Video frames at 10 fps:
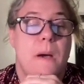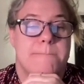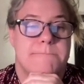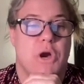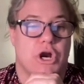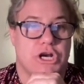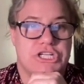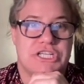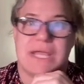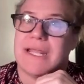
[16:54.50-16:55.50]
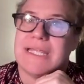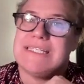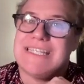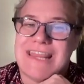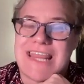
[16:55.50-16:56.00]
March, and I
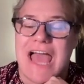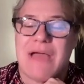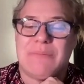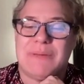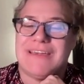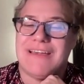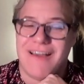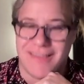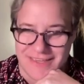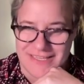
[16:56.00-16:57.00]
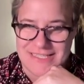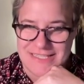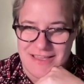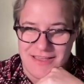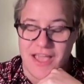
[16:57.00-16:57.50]
did that because
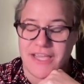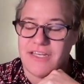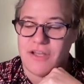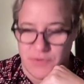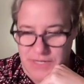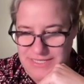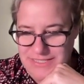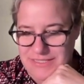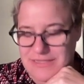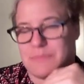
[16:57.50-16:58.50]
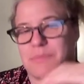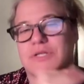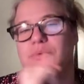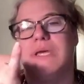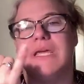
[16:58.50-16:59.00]
I noticed that
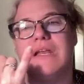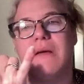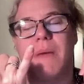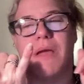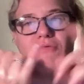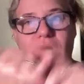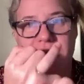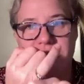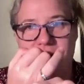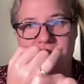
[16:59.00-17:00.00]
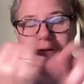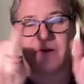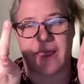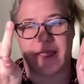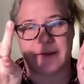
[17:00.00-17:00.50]
between my Roth
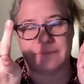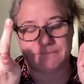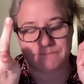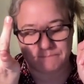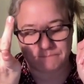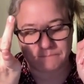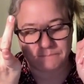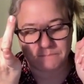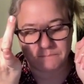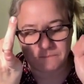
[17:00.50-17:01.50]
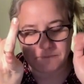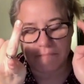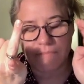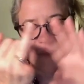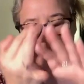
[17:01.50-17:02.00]
IRA
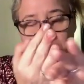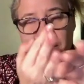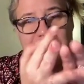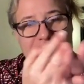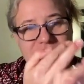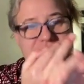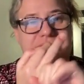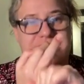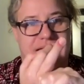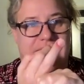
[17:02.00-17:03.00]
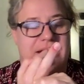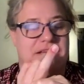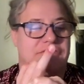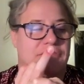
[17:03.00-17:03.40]
and my HSA,